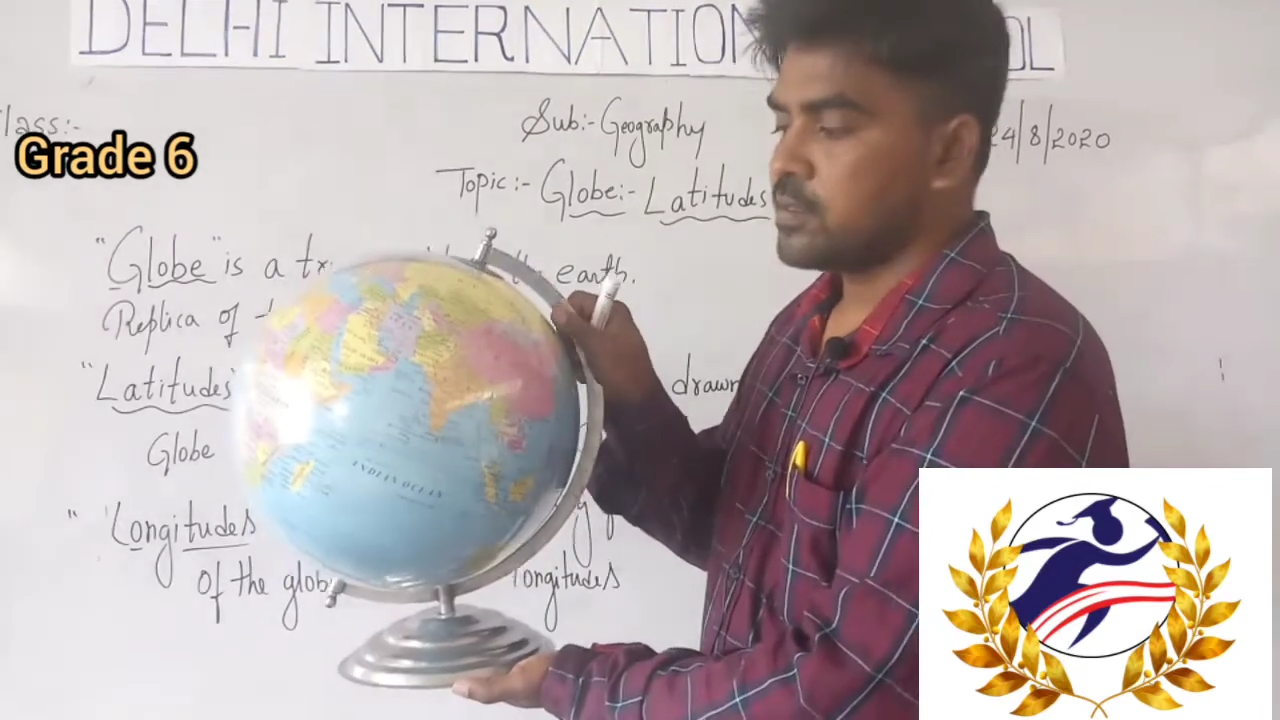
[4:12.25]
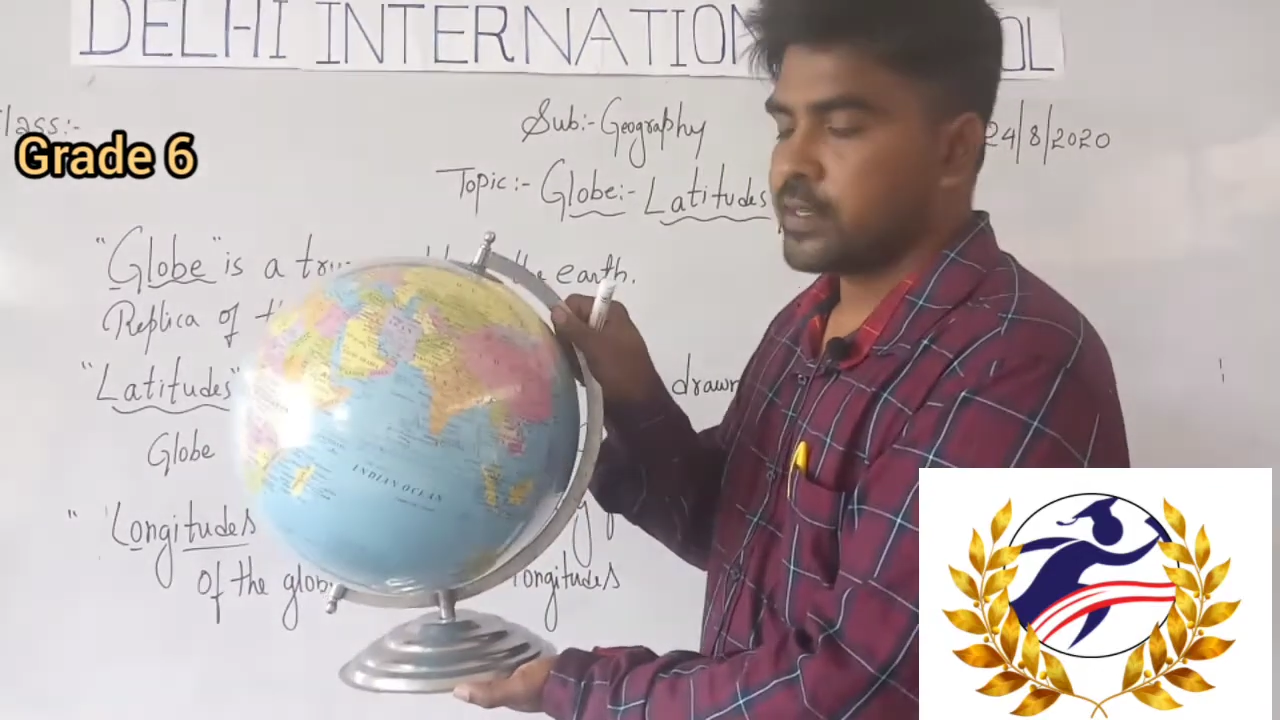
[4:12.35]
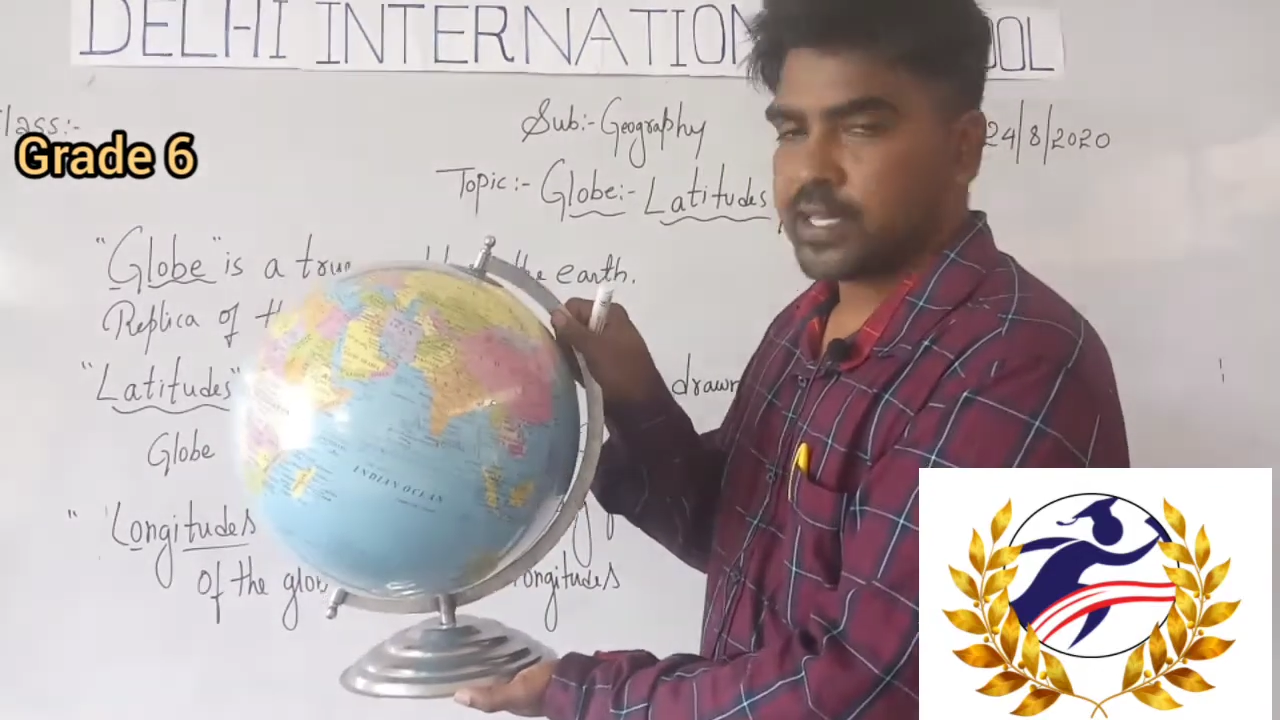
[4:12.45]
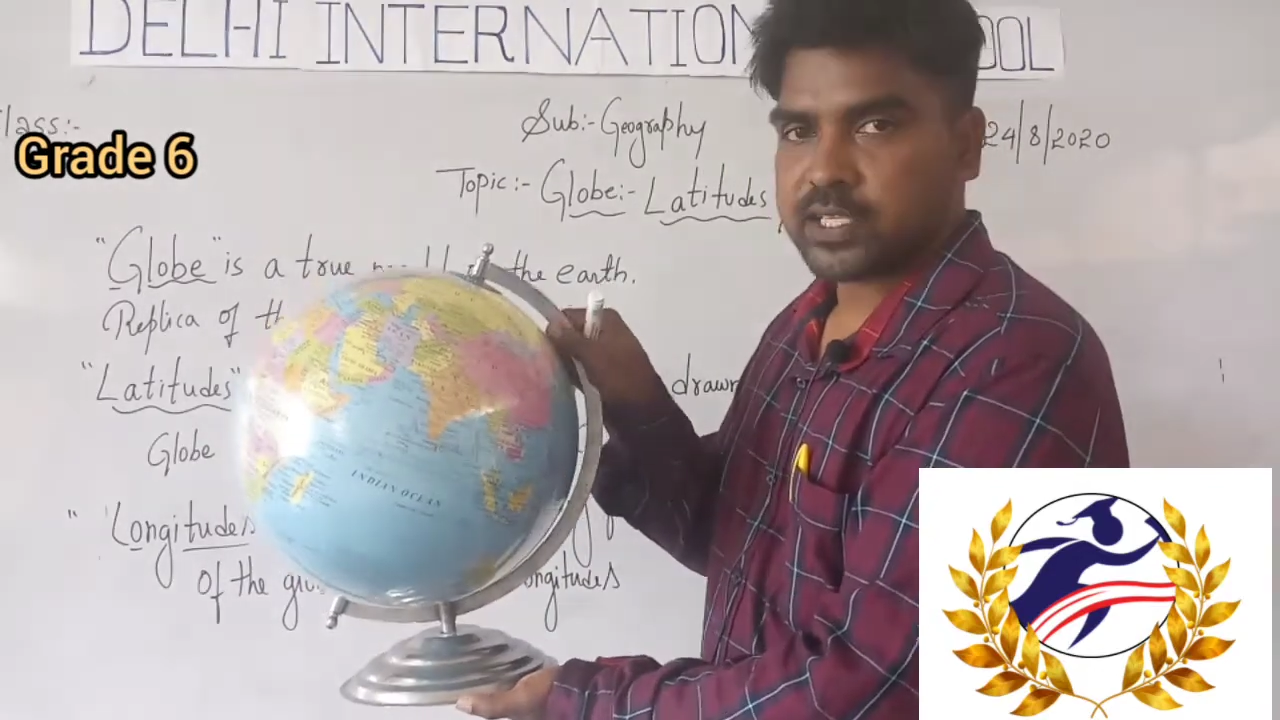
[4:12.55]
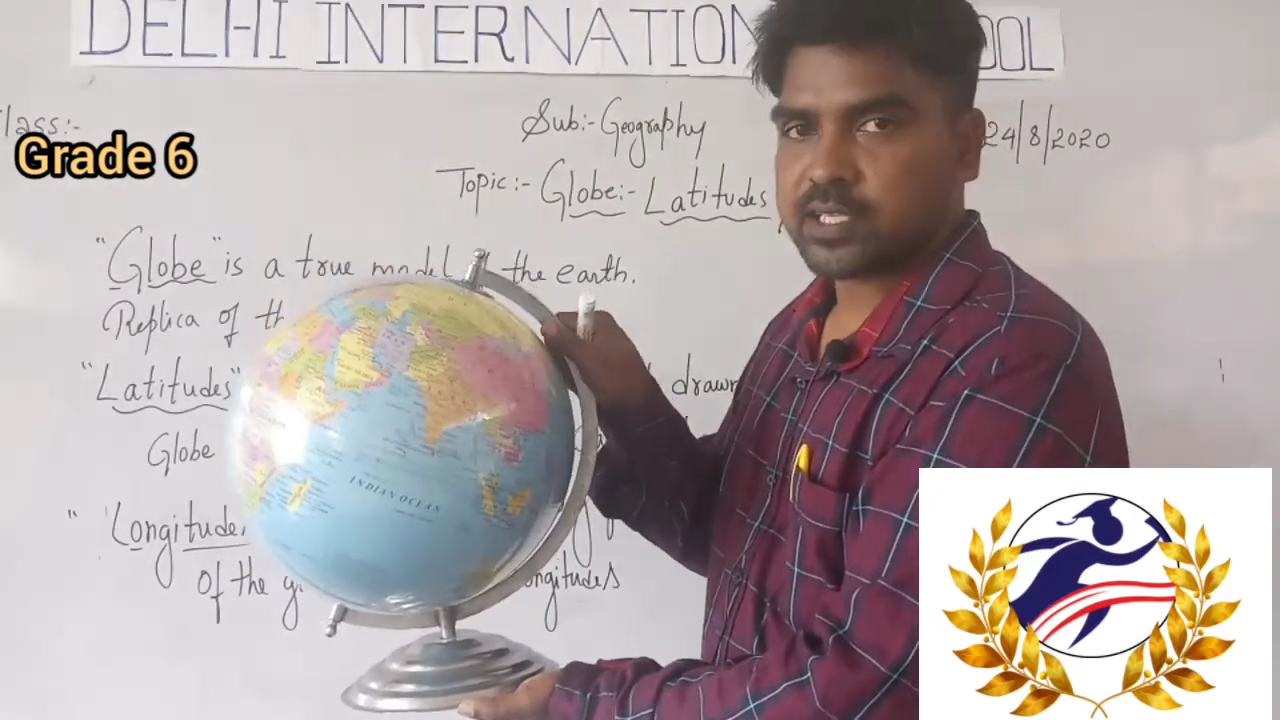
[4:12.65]

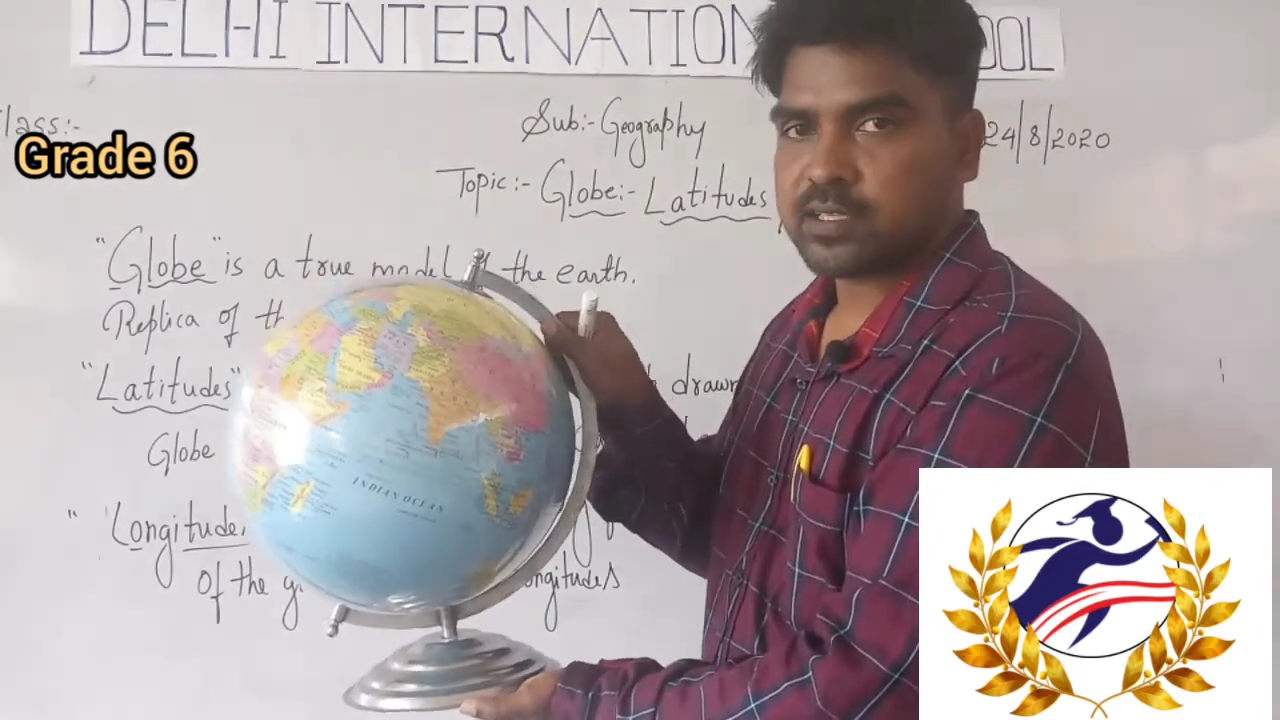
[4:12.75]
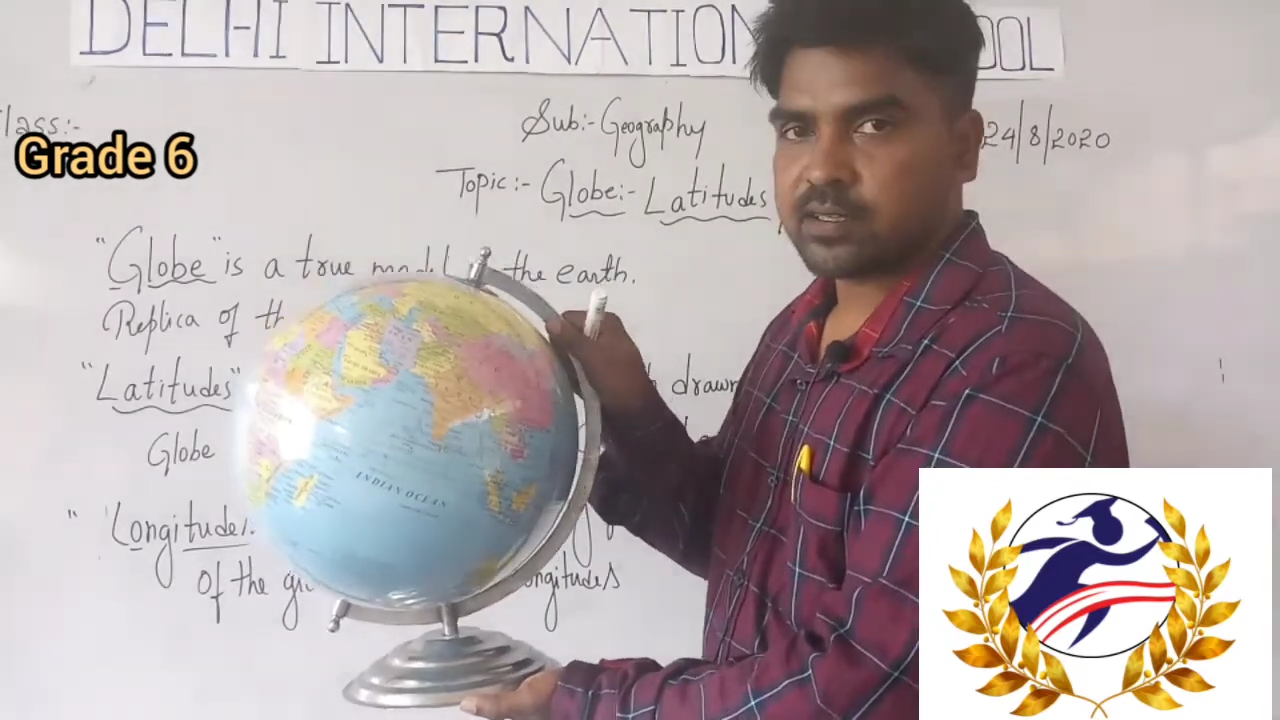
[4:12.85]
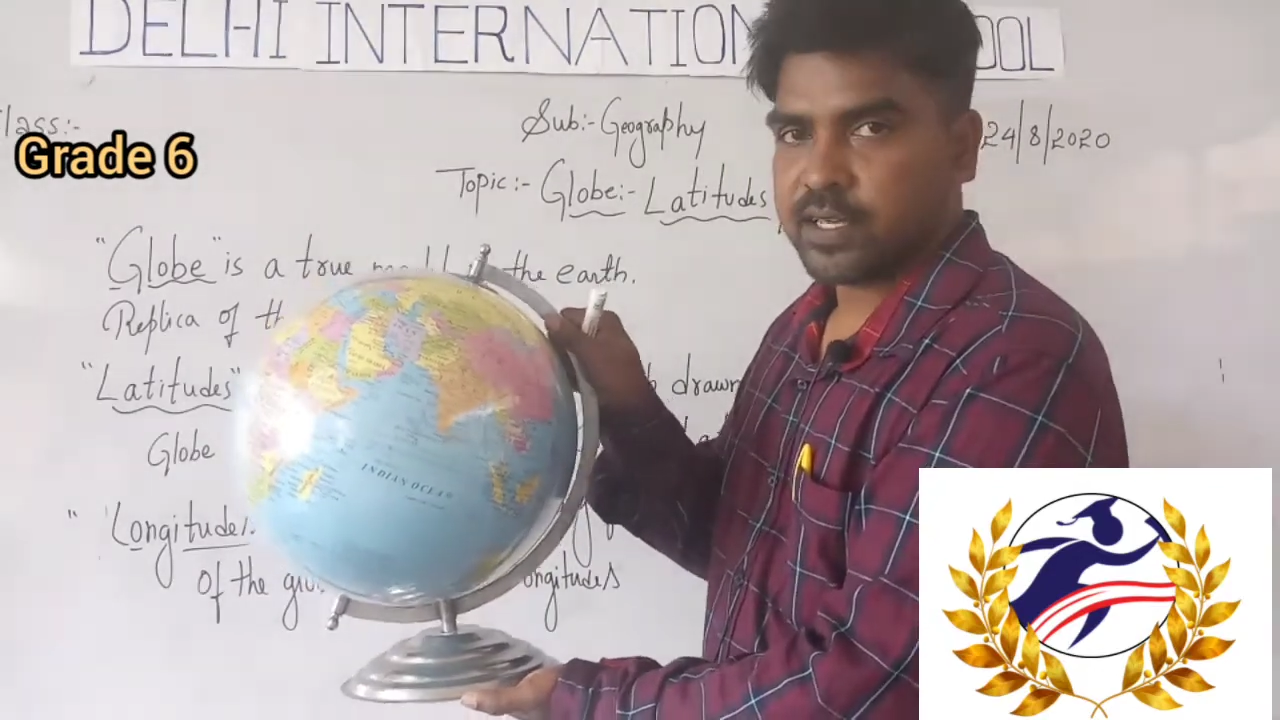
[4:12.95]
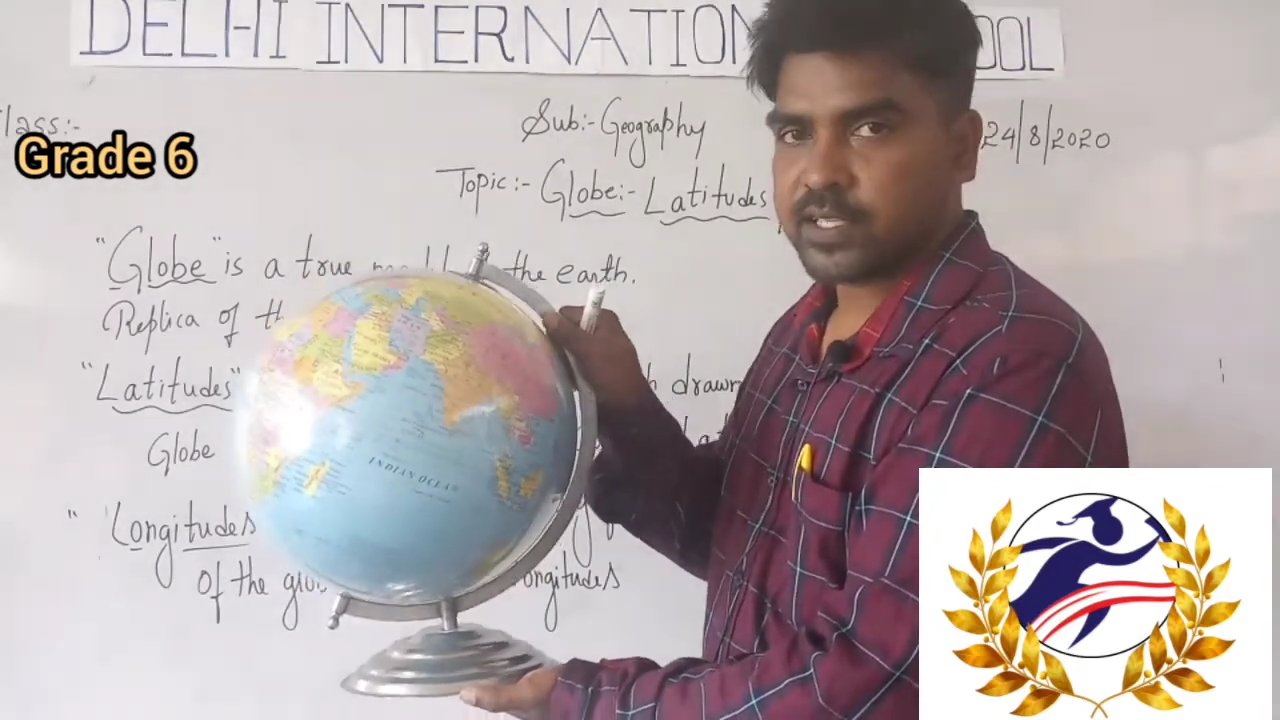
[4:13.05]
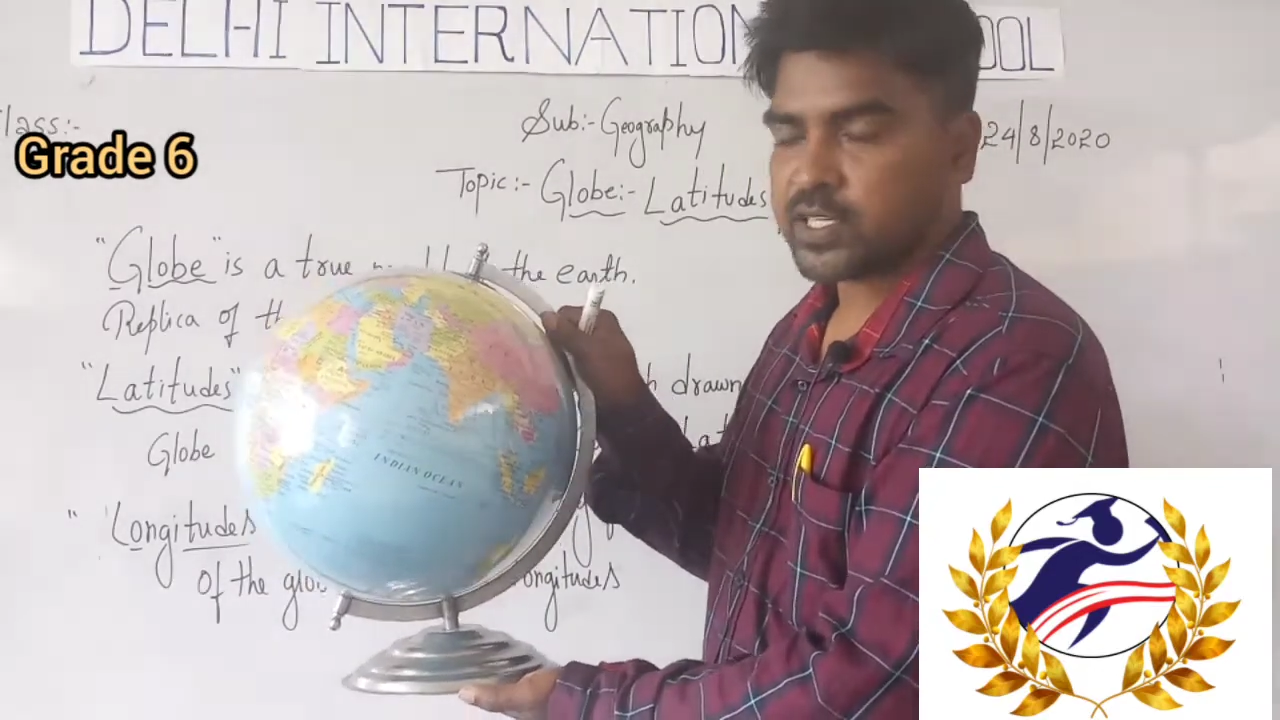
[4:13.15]

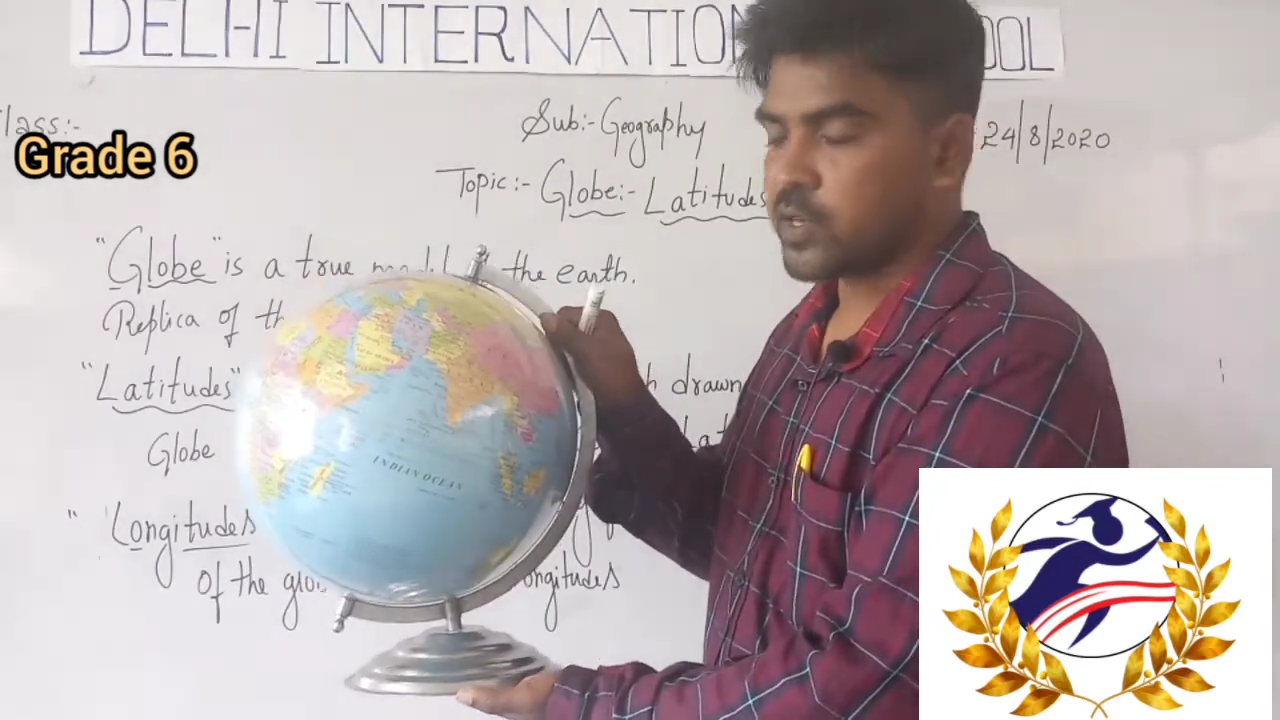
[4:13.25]
Yes